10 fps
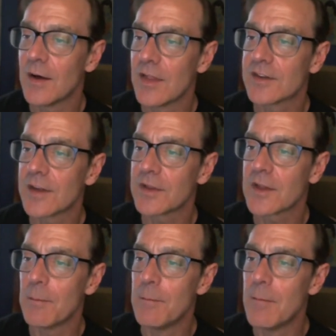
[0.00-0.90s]
something
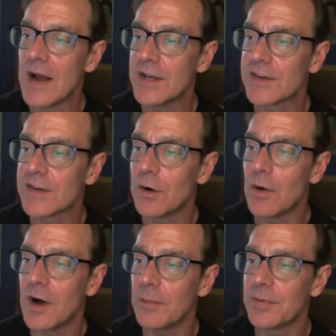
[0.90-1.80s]
that might
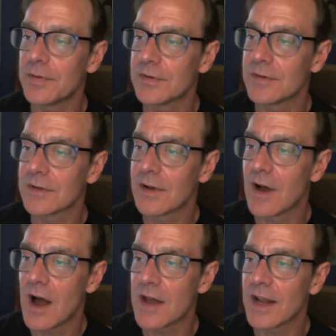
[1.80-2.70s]
show up
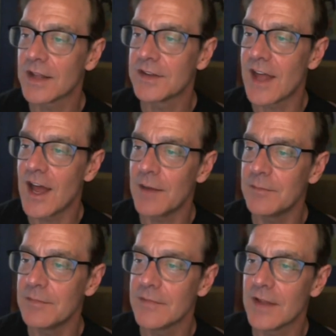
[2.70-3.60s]
on an
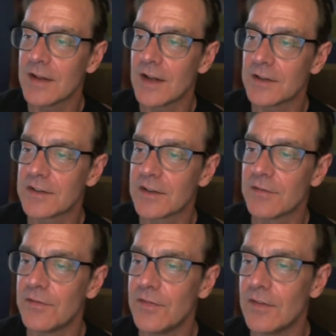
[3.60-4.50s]
exam in the not distant